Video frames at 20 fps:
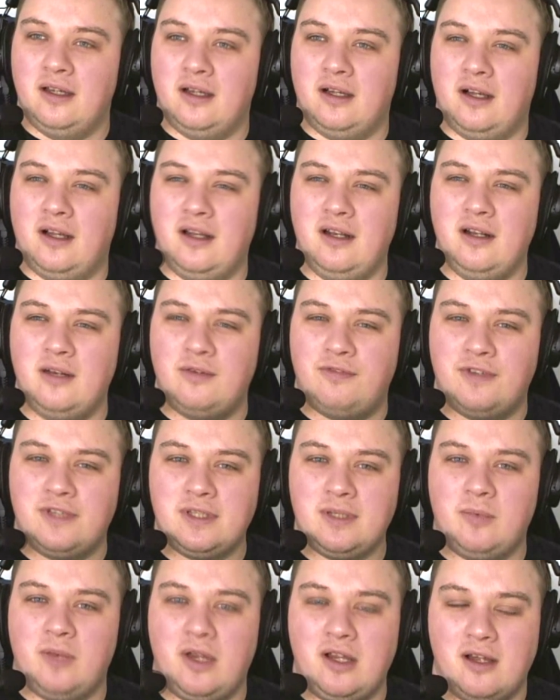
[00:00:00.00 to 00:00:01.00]
don't know. For
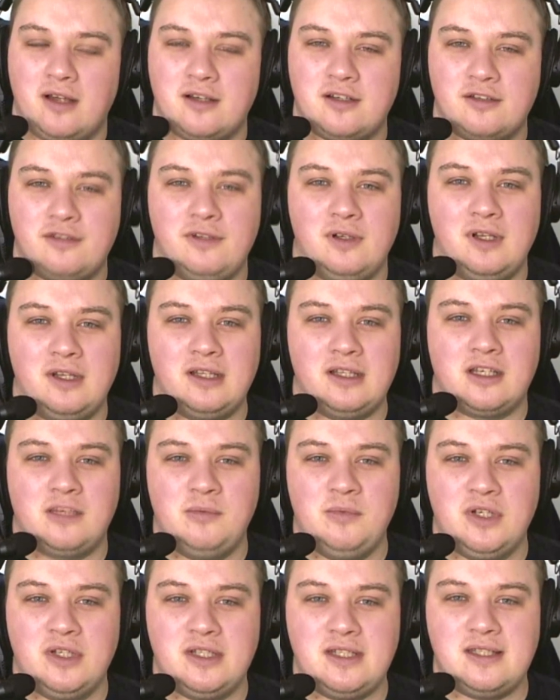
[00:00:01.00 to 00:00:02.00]
some, I just feel like the
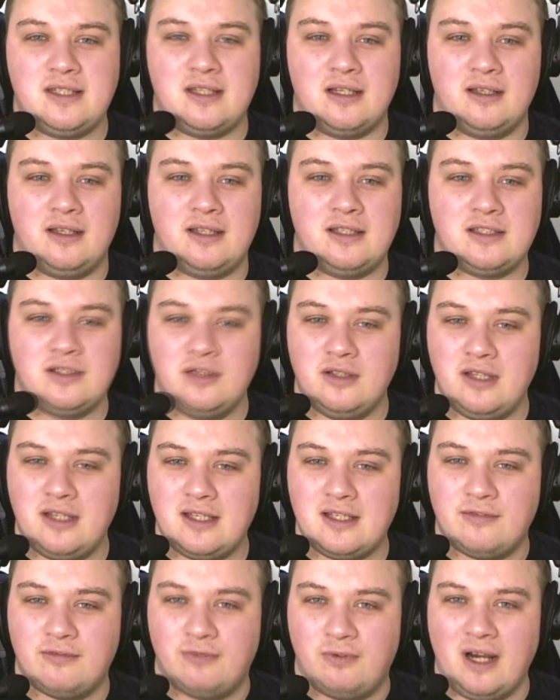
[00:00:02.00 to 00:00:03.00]
community's. It's not that
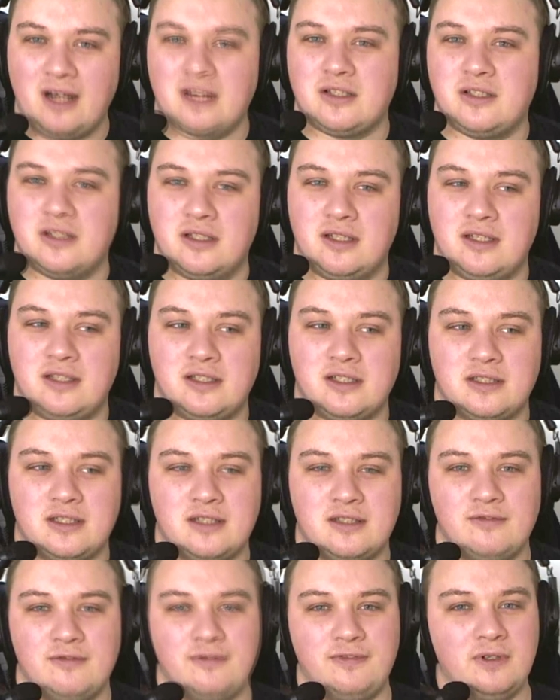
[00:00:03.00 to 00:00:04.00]
it's fractured. It just
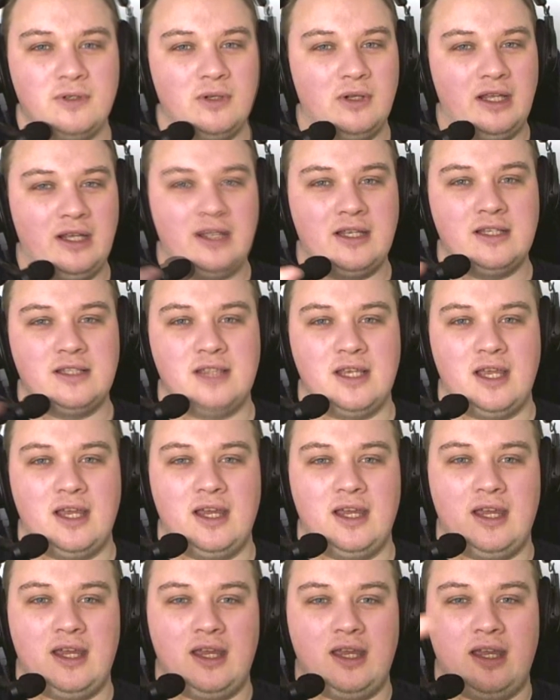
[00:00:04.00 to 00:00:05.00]
doesn't feel like it's
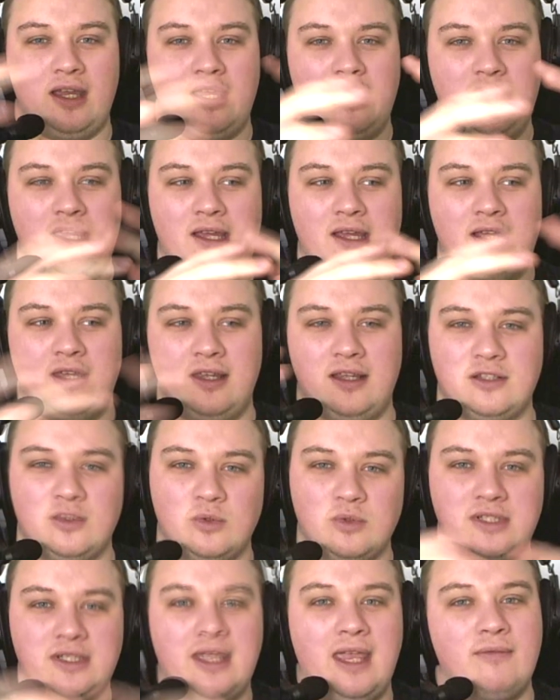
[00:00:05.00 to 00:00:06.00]

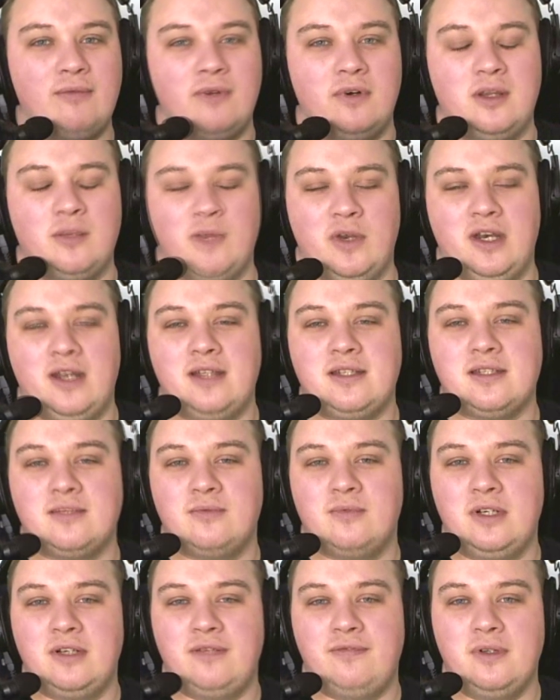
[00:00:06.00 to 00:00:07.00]
all together at the minute. It
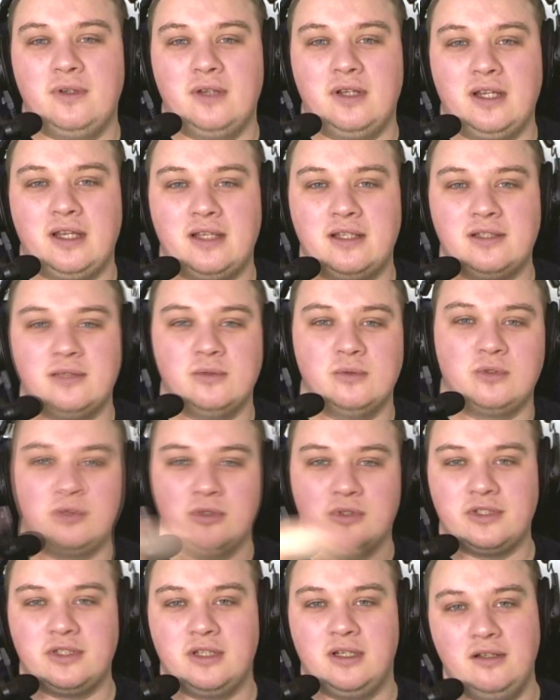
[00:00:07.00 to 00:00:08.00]
doesn't really feel like it's all
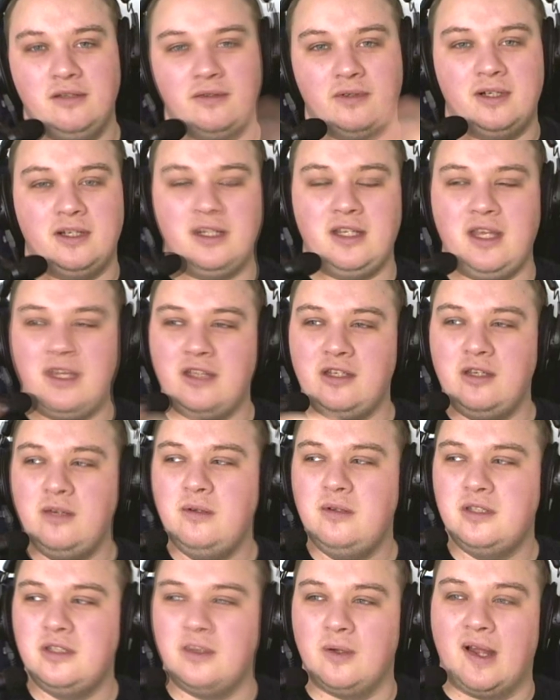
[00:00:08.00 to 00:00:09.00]
crossing over, and it
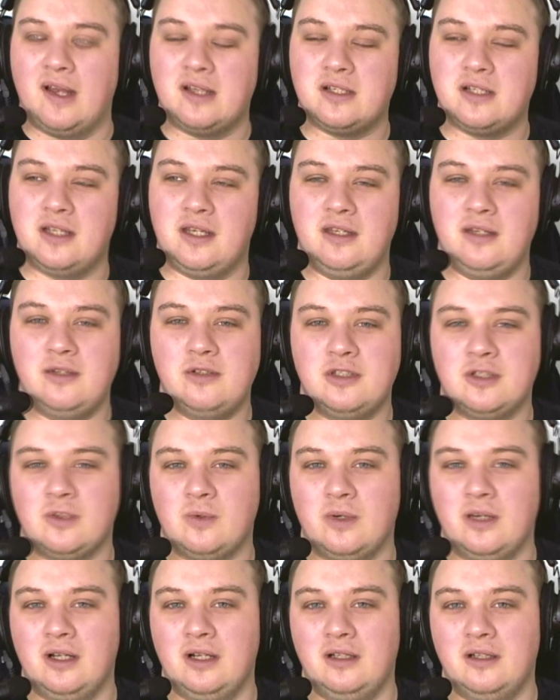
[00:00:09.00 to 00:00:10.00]
used to actually. It used to
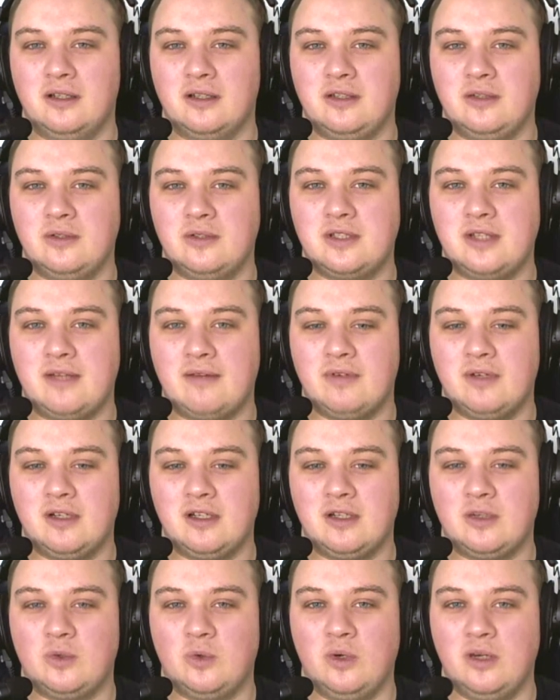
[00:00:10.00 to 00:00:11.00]
quite a lot. It used to have
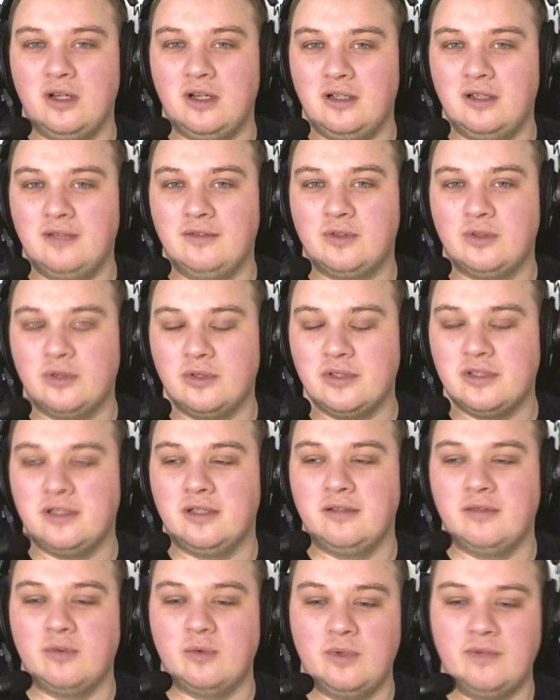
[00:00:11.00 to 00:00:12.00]
like quite a lot of
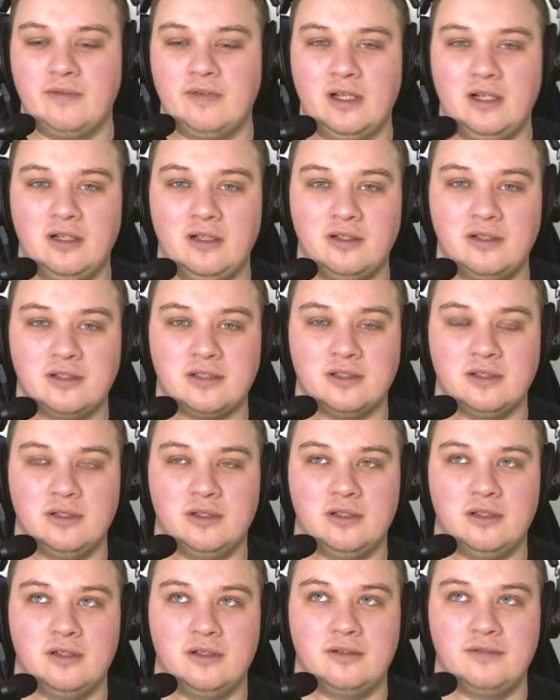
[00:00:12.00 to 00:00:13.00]
crossover with a lot
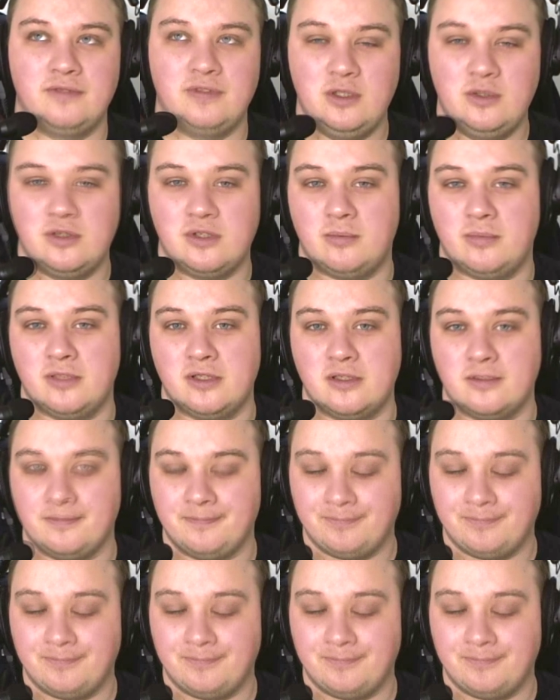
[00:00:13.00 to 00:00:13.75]
of YouTubers.